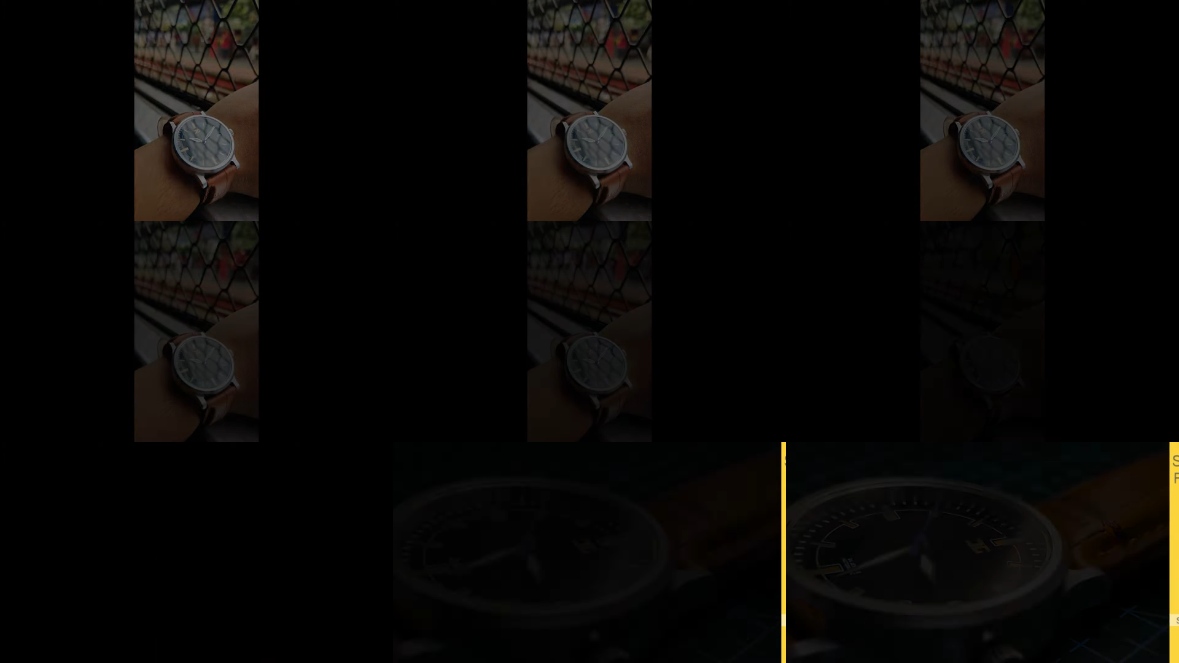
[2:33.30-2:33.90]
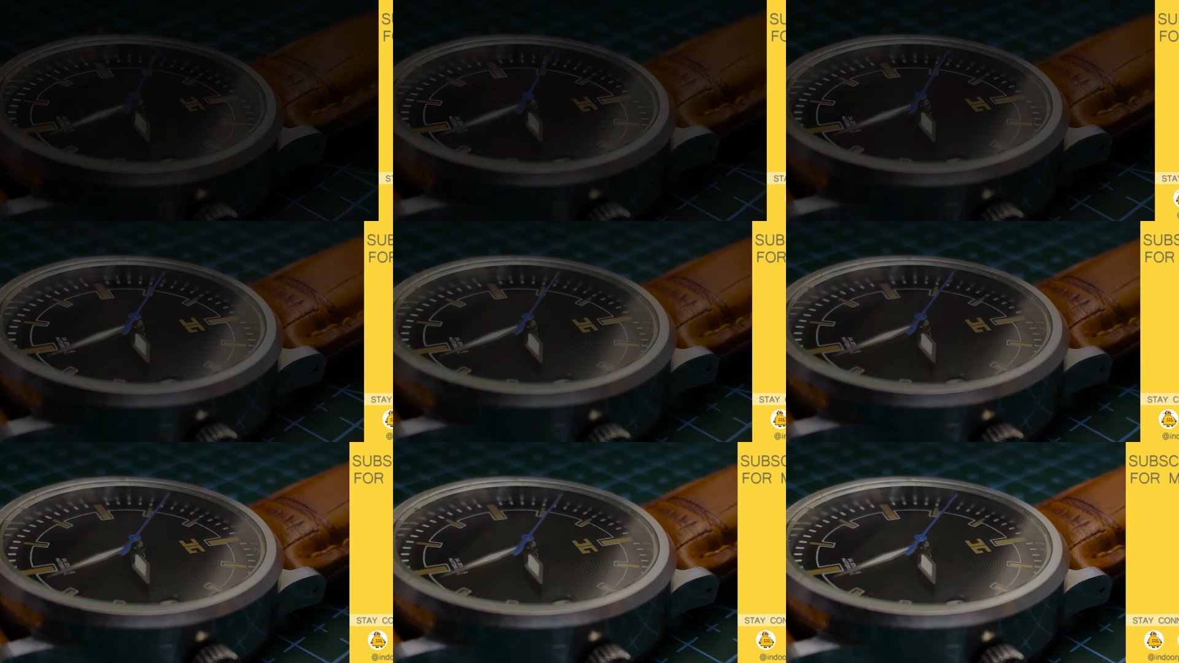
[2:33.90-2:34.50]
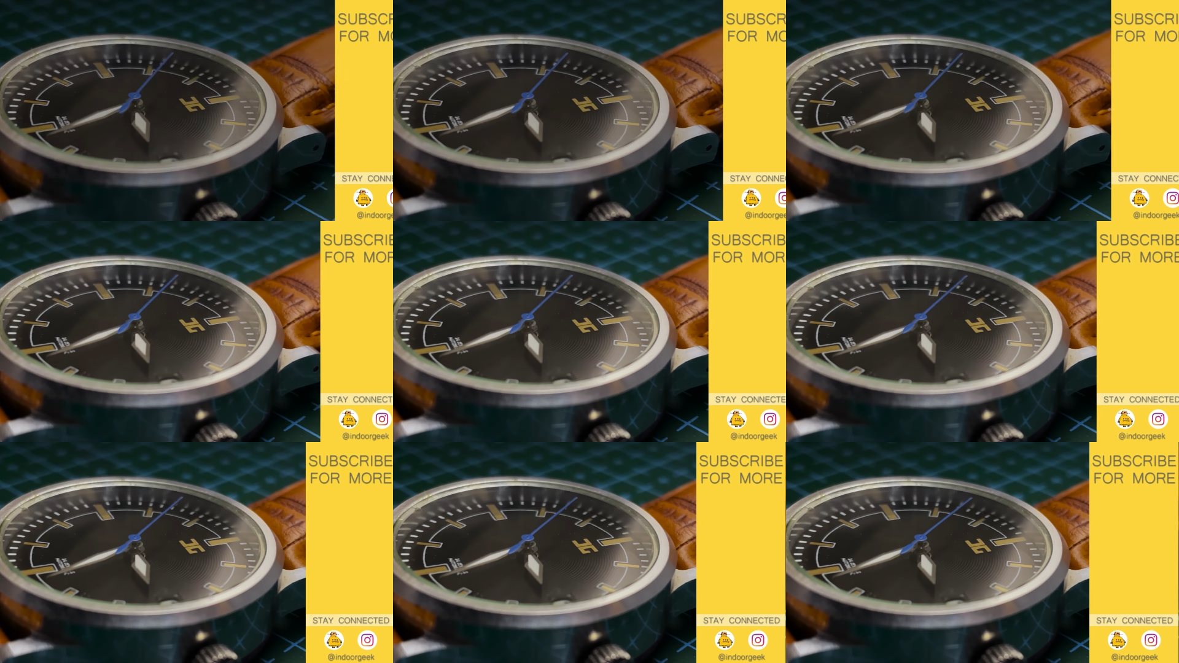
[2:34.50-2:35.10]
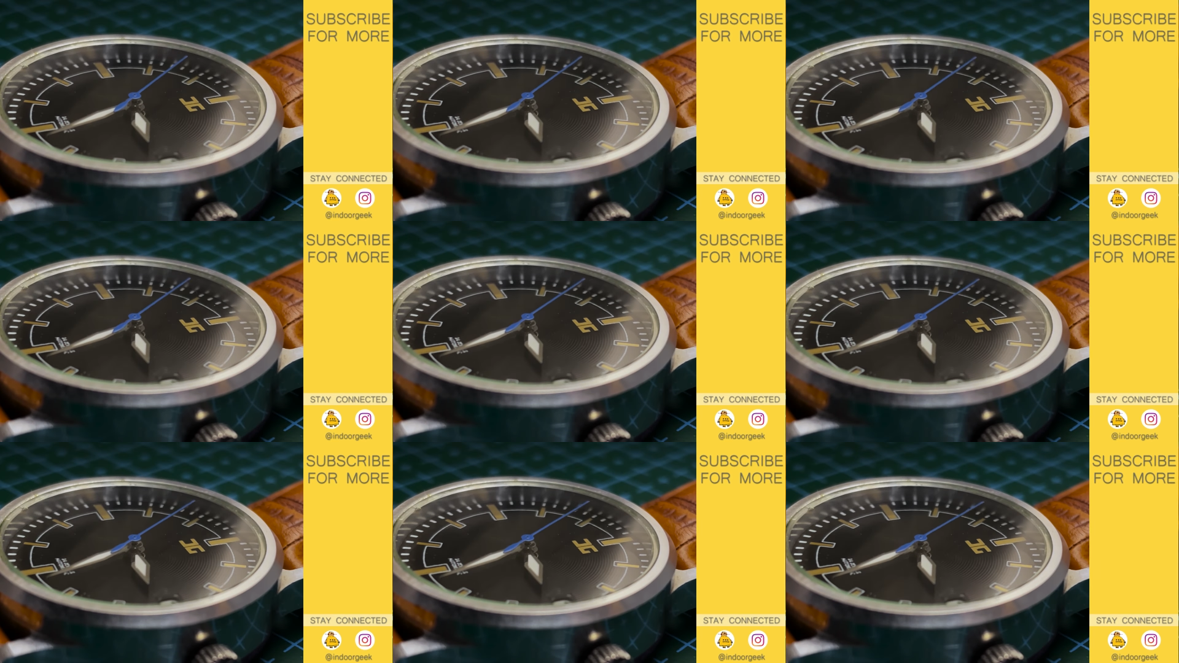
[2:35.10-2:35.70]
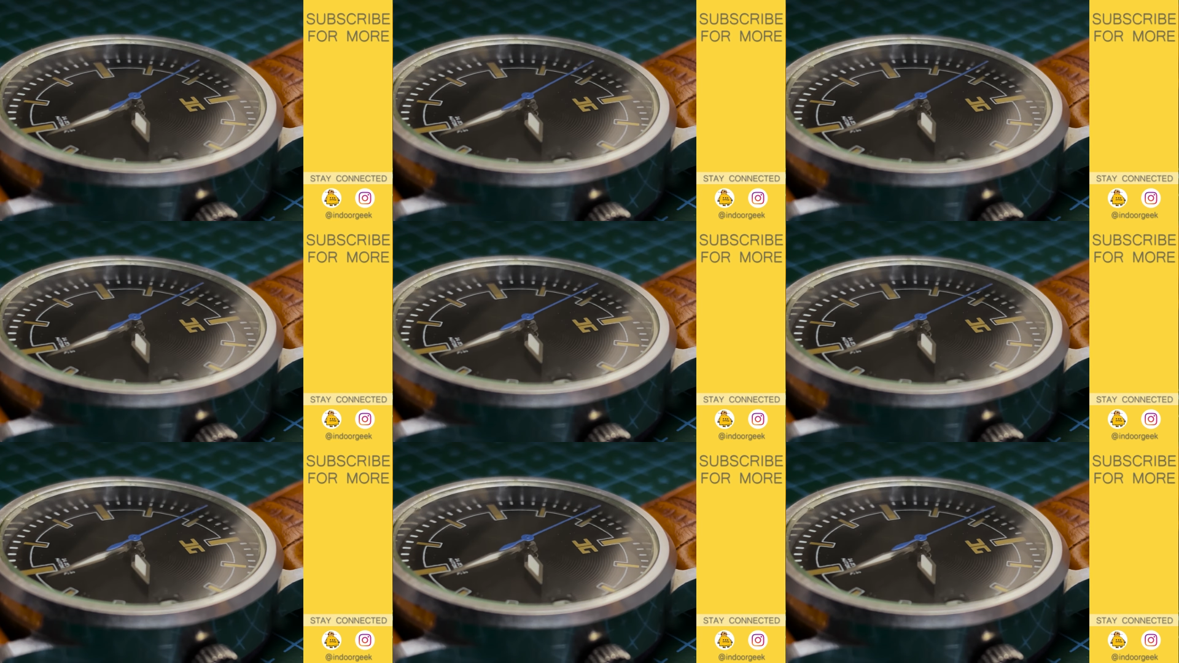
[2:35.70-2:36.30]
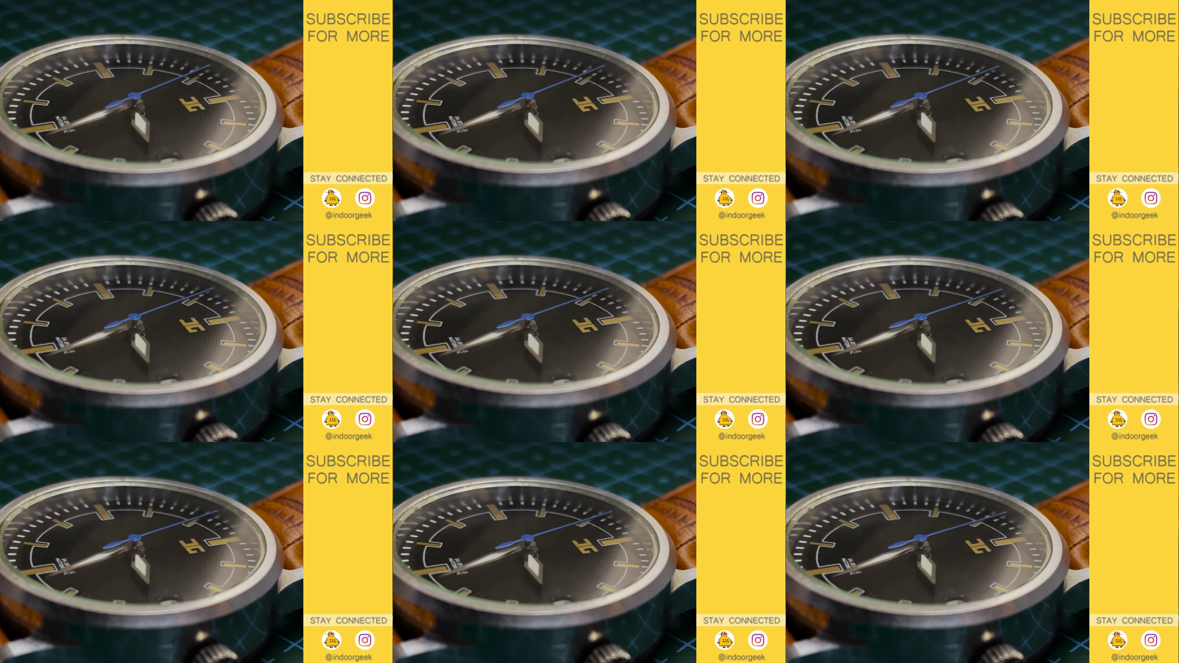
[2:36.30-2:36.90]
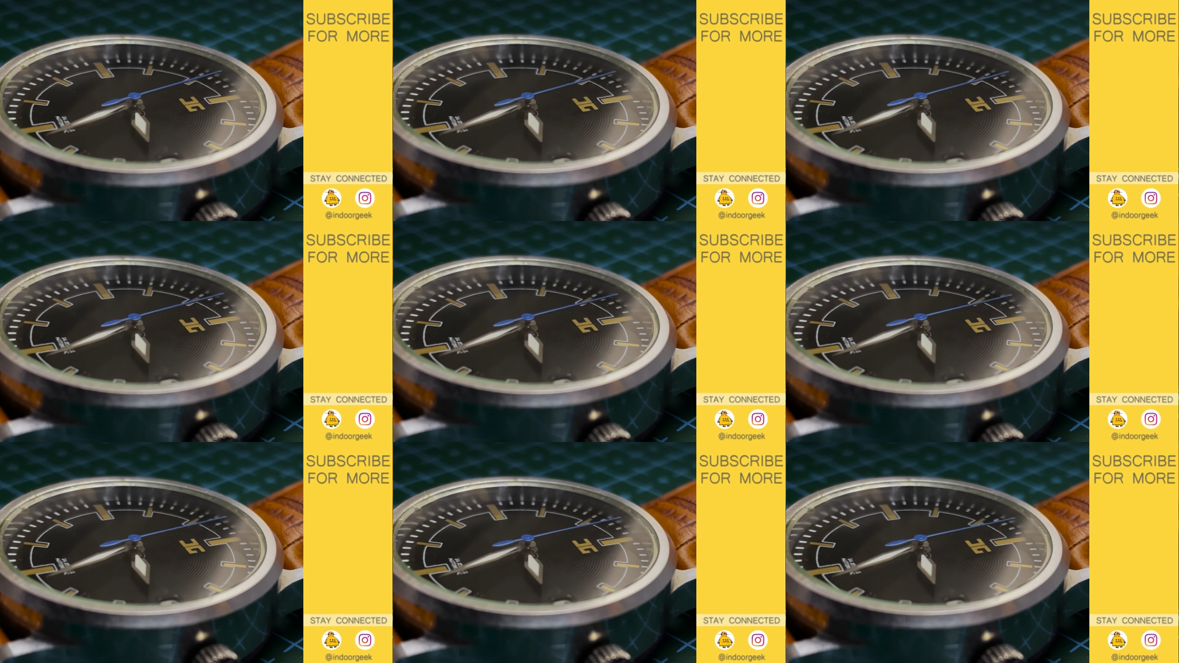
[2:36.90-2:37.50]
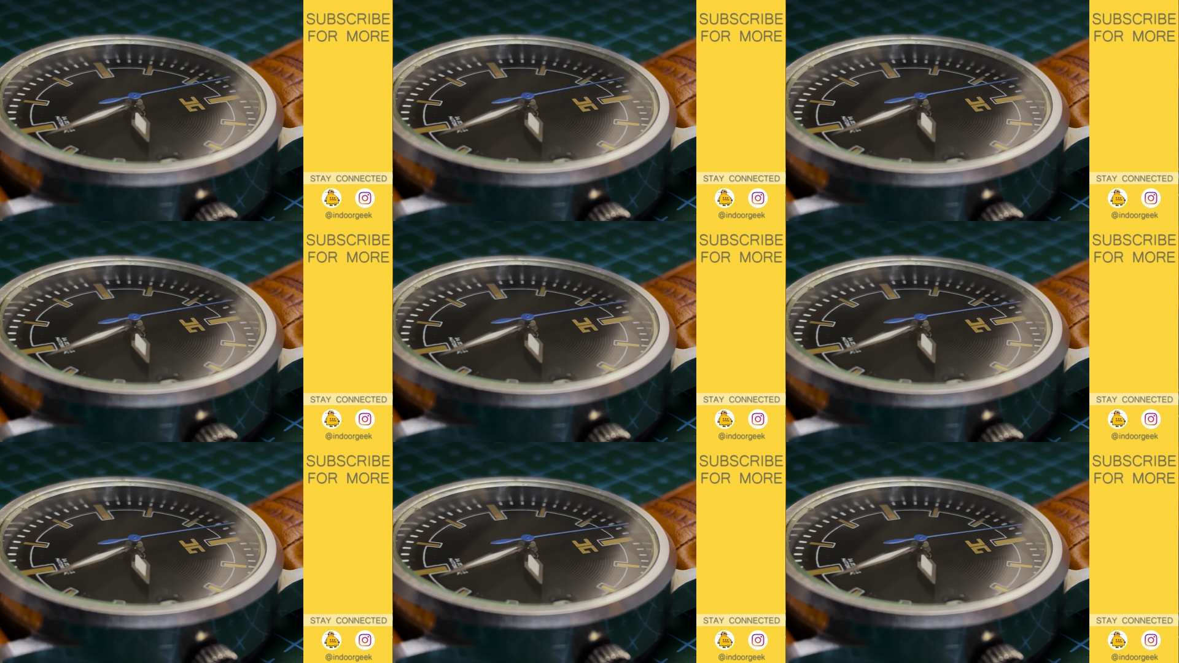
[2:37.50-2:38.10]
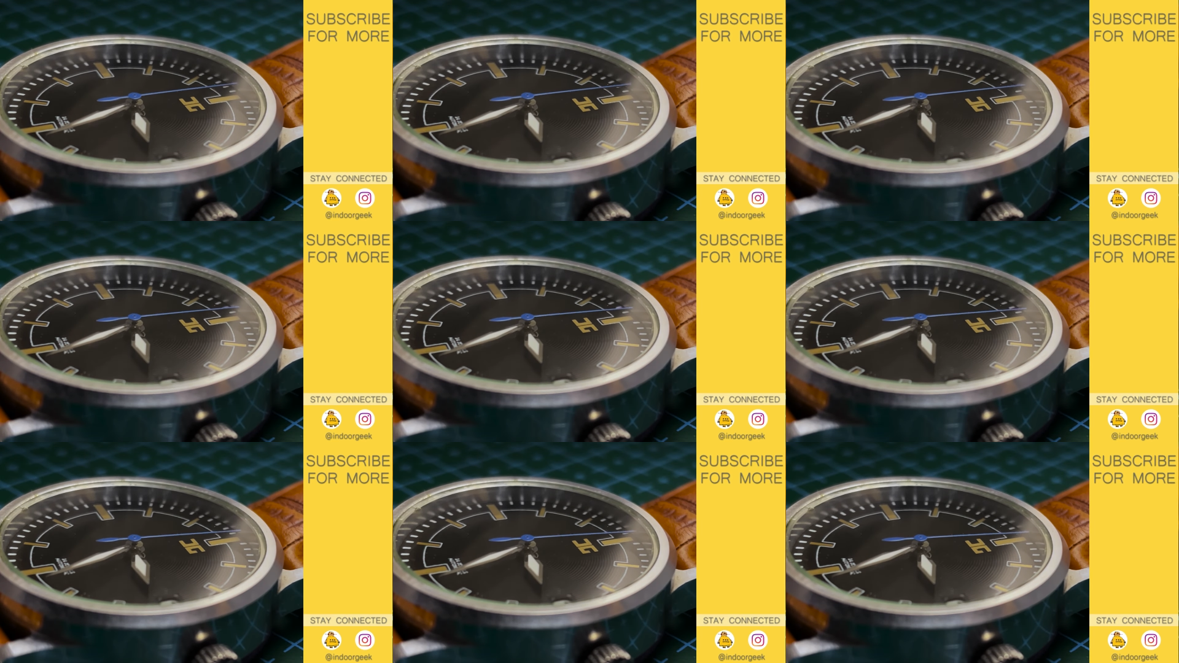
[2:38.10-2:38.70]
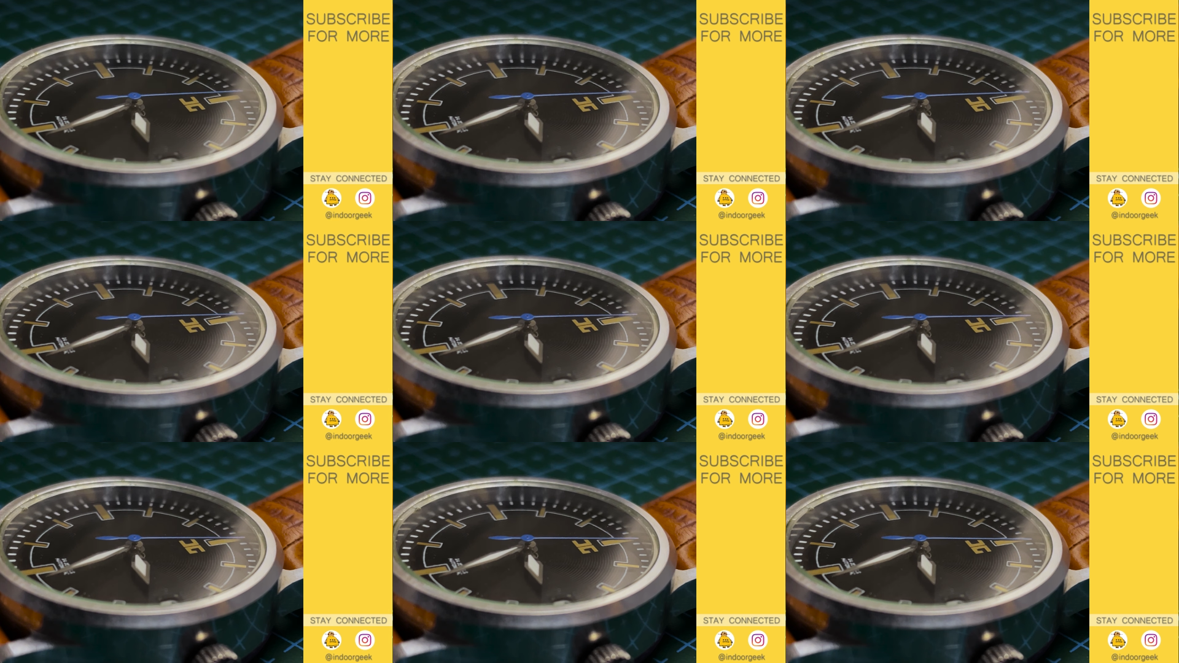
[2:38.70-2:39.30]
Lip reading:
Nobody's mouth can be seen.